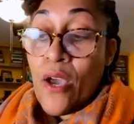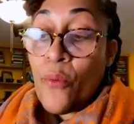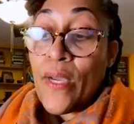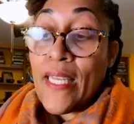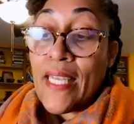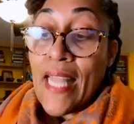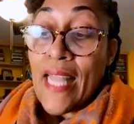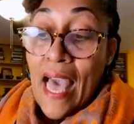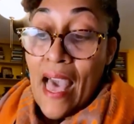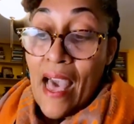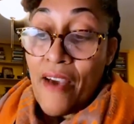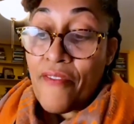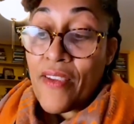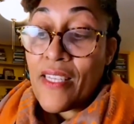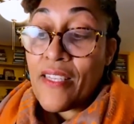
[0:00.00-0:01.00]
We laugh
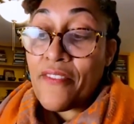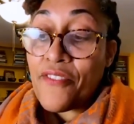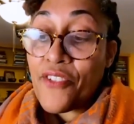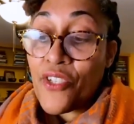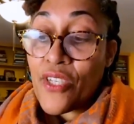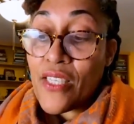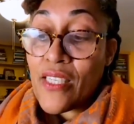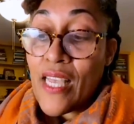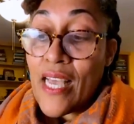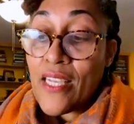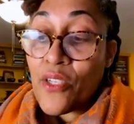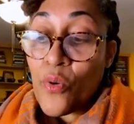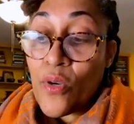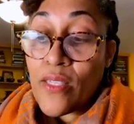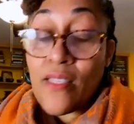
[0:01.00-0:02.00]
and lift your sight
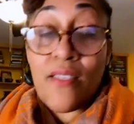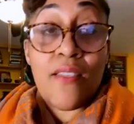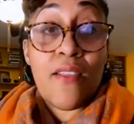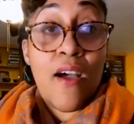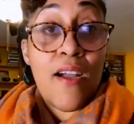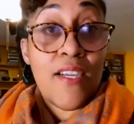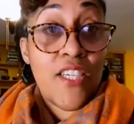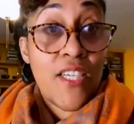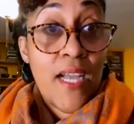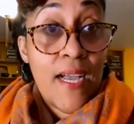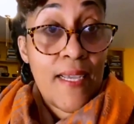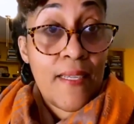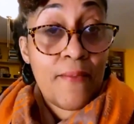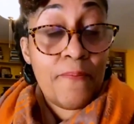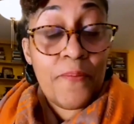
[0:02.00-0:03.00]
towards
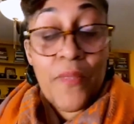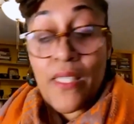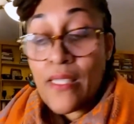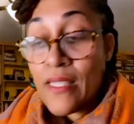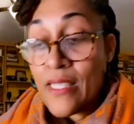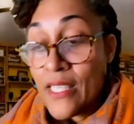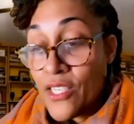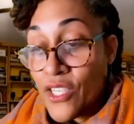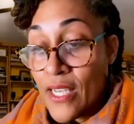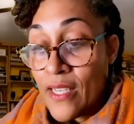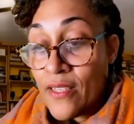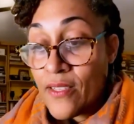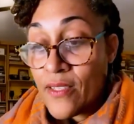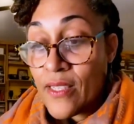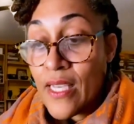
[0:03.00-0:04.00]
starshine,
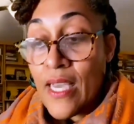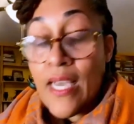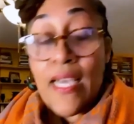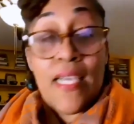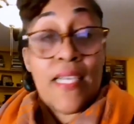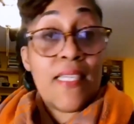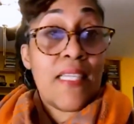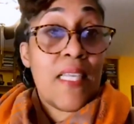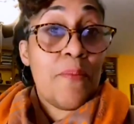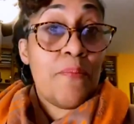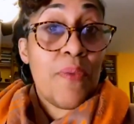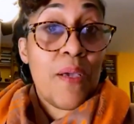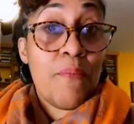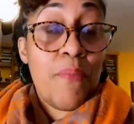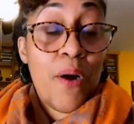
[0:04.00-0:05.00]
seashells,
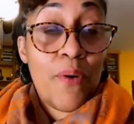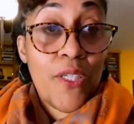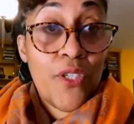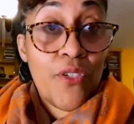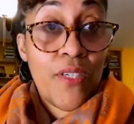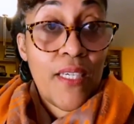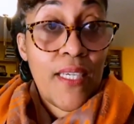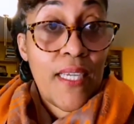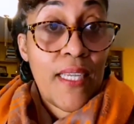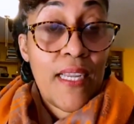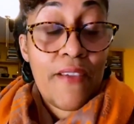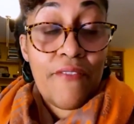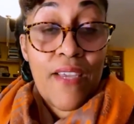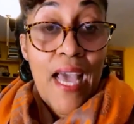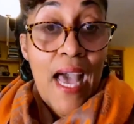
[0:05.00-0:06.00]
sleeping poetry in
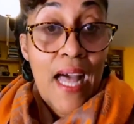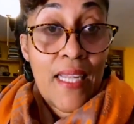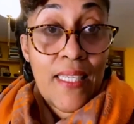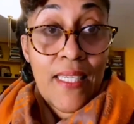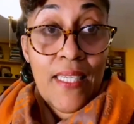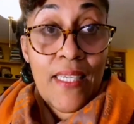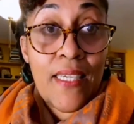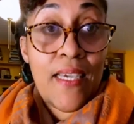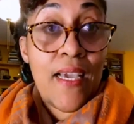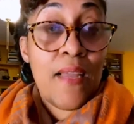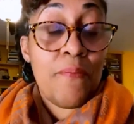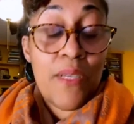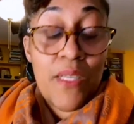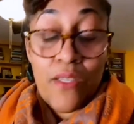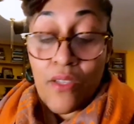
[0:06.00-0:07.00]
every alley
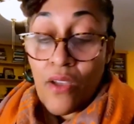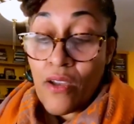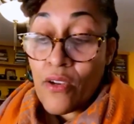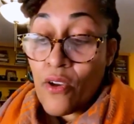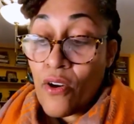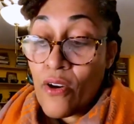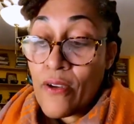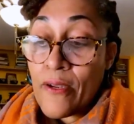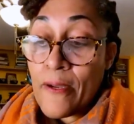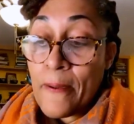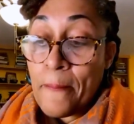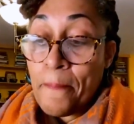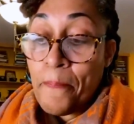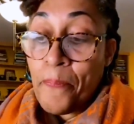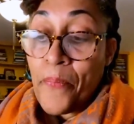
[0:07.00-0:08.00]
and pissed on corner.
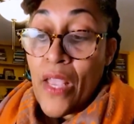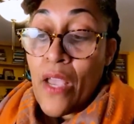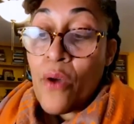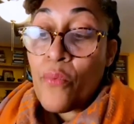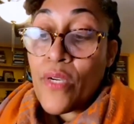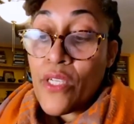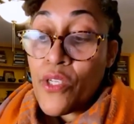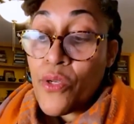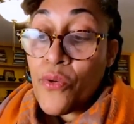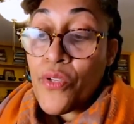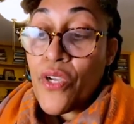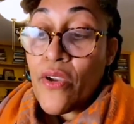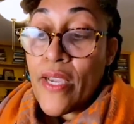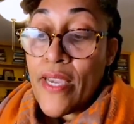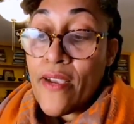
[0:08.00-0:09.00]
We tune
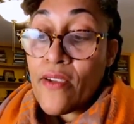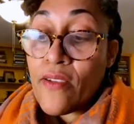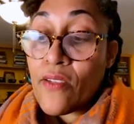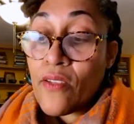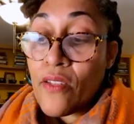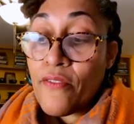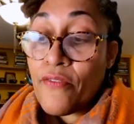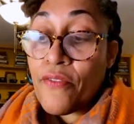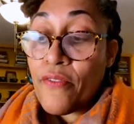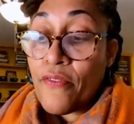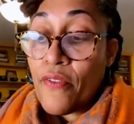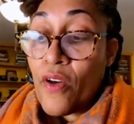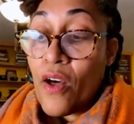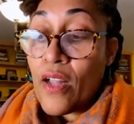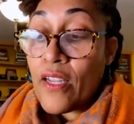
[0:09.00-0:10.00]
your ears to the
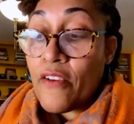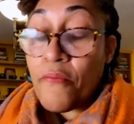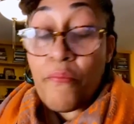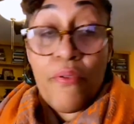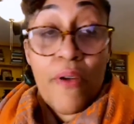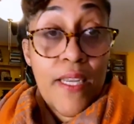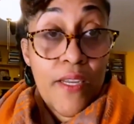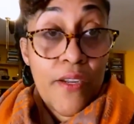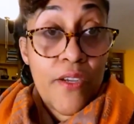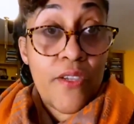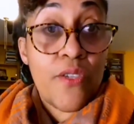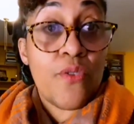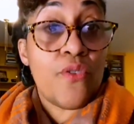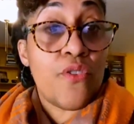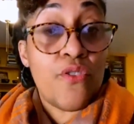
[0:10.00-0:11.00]
footfall of
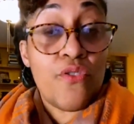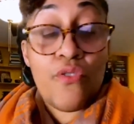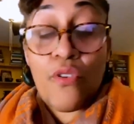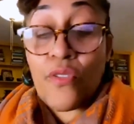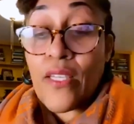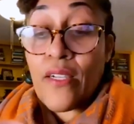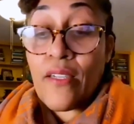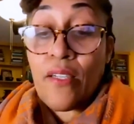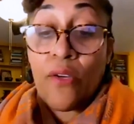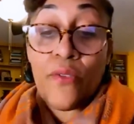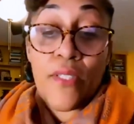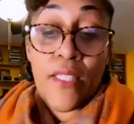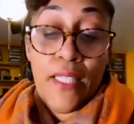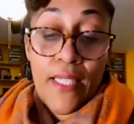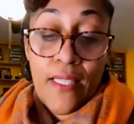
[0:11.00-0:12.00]
predators who stroke their
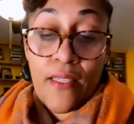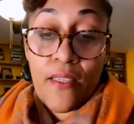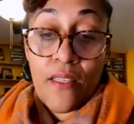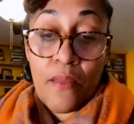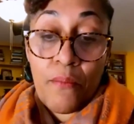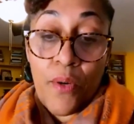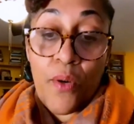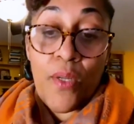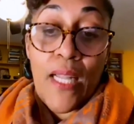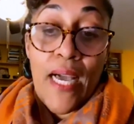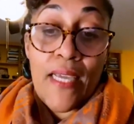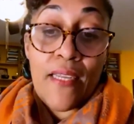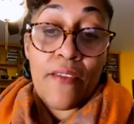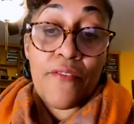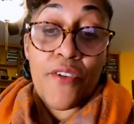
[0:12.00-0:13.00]
loneliness to the
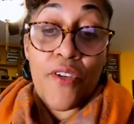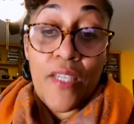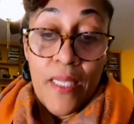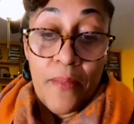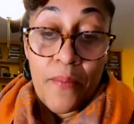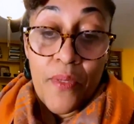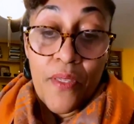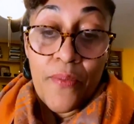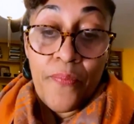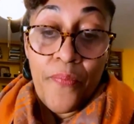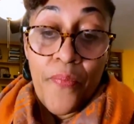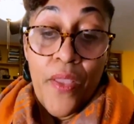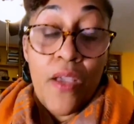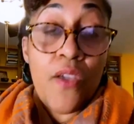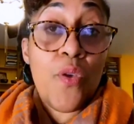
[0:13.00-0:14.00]
bowline of your lips.
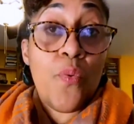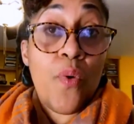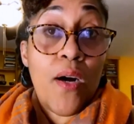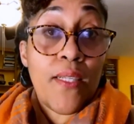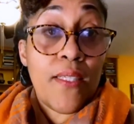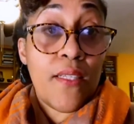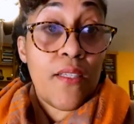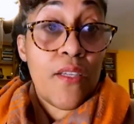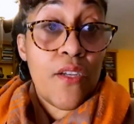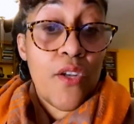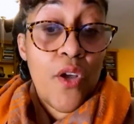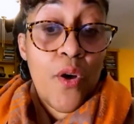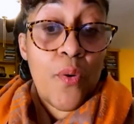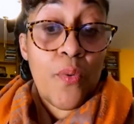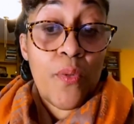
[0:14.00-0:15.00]
You wanted to
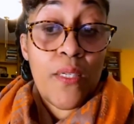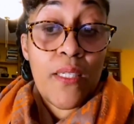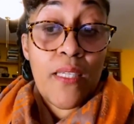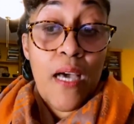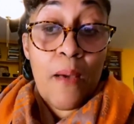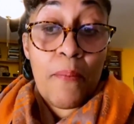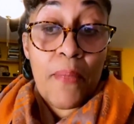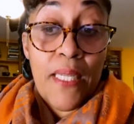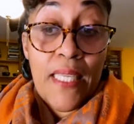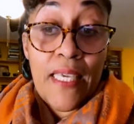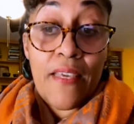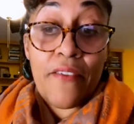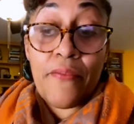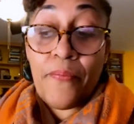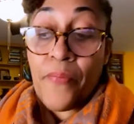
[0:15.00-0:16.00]
know, not
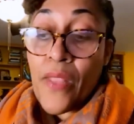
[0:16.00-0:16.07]
believe.